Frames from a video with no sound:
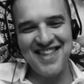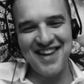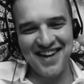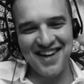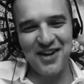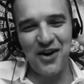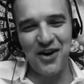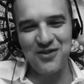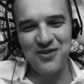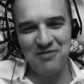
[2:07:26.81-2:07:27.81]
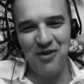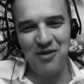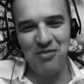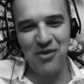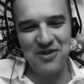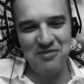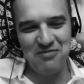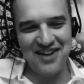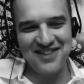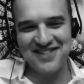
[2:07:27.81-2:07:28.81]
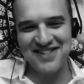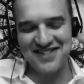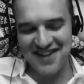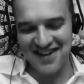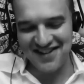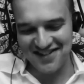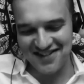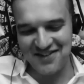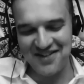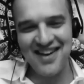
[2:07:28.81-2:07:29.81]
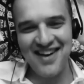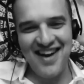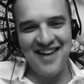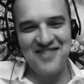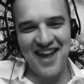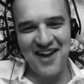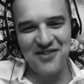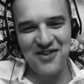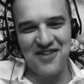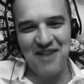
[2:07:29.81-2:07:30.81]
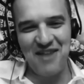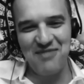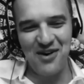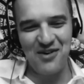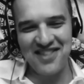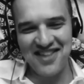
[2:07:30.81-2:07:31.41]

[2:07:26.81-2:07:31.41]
cajones are more important than brains these days. So I'm thankful you've got both.